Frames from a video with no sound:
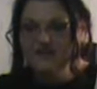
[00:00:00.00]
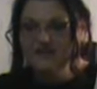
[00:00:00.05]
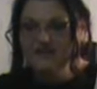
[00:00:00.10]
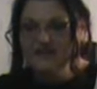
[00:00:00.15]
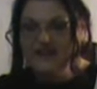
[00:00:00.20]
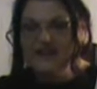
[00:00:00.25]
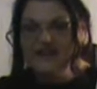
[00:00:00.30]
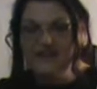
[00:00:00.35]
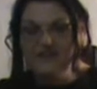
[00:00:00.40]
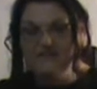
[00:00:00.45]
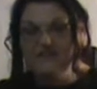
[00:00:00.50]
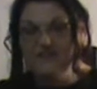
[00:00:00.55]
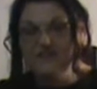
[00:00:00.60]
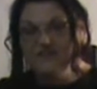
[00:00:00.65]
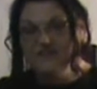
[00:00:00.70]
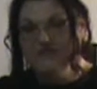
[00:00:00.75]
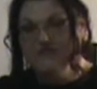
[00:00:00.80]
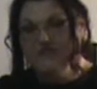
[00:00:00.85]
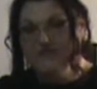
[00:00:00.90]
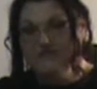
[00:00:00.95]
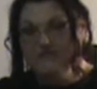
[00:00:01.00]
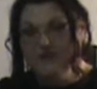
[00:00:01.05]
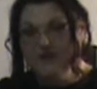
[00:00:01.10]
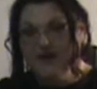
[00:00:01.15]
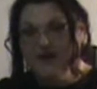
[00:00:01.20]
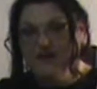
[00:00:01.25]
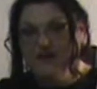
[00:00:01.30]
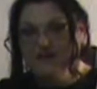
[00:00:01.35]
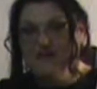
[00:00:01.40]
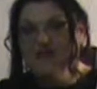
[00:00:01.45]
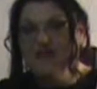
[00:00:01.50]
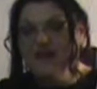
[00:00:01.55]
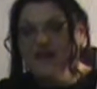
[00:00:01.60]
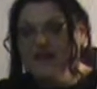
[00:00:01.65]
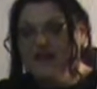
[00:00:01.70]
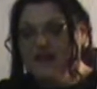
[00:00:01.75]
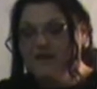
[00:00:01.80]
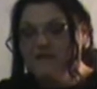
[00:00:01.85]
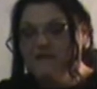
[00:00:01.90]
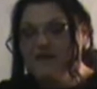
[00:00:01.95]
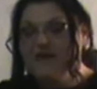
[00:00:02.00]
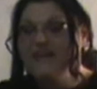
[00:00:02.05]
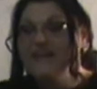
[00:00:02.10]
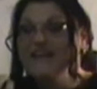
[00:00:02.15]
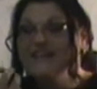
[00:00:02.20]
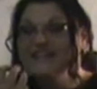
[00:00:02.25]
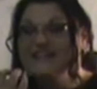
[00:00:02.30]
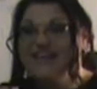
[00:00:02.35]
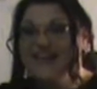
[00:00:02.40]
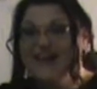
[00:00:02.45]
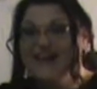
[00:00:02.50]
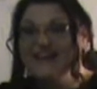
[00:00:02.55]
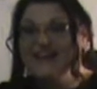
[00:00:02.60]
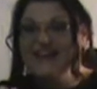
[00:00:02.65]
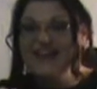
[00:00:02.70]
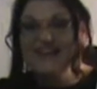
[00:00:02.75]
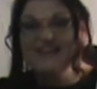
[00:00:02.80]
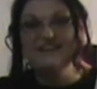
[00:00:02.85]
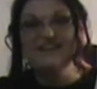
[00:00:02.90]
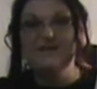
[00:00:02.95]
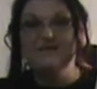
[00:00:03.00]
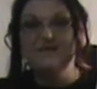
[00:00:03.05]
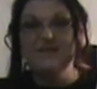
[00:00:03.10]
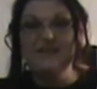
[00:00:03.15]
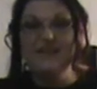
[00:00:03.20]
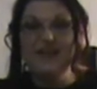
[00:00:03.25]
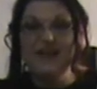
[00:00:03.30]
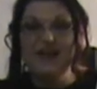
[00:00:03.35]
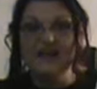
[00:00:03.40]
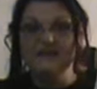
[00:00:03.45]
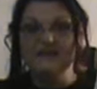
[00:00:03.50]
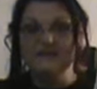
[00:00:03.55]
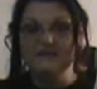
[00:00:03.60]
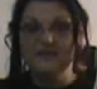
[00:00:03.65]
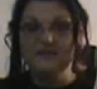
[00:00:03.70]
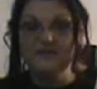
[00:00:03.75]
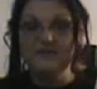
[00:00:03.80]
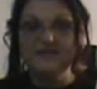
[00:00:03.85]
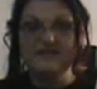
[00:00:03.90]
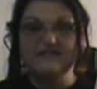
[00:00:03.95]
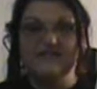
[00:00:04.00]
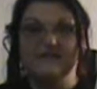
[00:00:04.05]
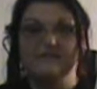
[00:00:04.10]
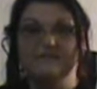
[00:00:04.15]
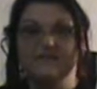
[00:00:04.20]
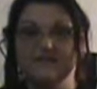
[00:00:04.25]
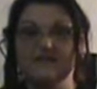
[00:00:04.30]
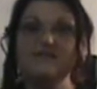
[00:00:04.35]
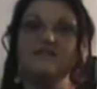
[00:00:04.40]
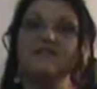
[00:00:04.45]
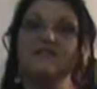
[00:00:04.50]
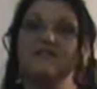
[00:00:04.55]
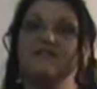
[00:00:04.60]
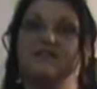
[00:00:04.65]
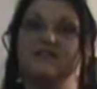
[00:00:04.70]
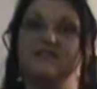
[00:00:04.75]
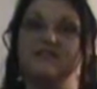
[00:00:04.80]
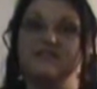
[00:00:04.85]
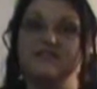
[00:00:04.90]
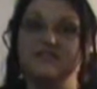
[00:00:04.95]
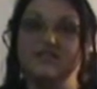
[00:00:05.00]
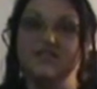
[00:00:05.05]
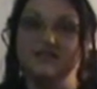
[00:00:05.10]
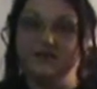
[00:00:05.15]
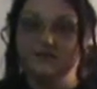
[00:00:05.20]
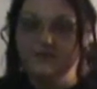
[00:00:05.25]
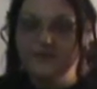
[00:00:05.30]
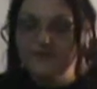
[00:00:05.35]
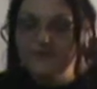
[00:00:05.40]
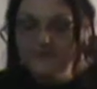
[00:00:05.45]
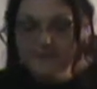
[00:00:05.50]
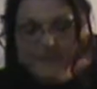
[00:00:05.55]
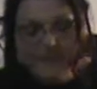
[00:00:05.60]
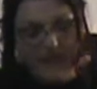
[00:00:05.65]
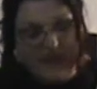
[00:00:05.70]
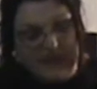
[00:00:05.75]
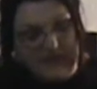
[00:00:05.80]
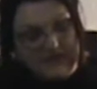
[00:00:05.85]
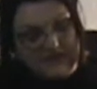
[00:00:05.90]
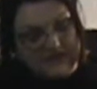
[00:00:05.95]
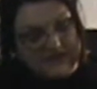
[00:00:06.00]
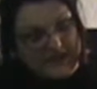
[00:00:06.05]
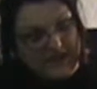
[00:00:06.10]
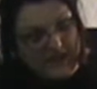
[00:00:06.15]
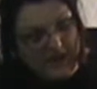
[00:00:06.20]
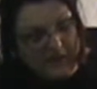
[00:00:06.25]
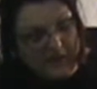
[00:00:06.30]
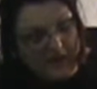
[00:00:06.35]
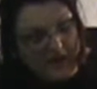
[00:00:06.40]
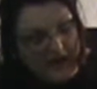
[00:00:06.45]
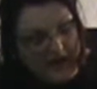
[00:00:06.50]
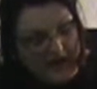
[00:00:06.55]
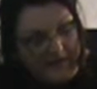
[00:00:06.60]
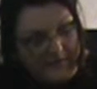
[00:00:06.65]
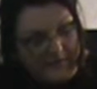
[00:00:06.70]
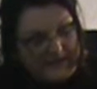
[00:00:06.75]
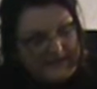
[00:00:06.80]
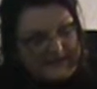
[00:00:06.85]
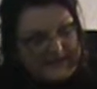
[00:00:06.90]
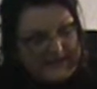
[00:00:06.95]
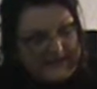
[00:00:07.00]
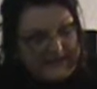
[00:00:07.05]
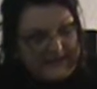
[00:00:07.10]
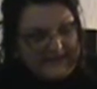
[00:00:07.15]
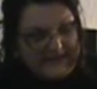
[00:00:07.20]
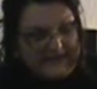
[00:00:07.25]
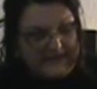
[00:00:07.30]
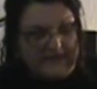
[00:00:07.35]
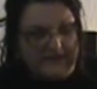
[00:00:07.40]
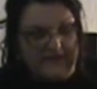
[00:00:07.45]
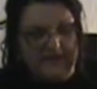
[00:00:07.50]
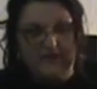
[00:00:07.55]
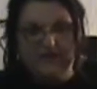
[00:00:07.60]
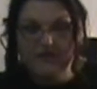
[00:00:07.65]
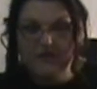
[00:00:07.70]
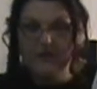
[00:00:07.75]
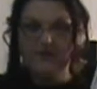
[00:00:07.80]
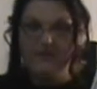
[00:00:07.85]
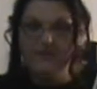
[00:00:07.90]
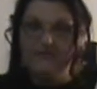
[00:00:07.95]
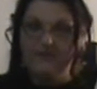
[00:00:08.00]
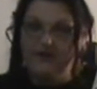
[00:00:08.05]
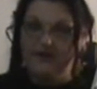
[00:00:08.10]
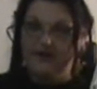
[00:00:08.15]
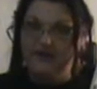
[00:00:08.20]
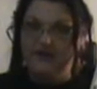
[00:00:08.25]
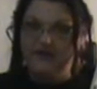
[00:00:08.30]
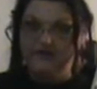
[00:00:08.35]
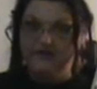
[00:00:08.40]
they get really small, and my kids kind of like something that has a little bit of substance to it to chew. So I'm going to set this sucker on a 3.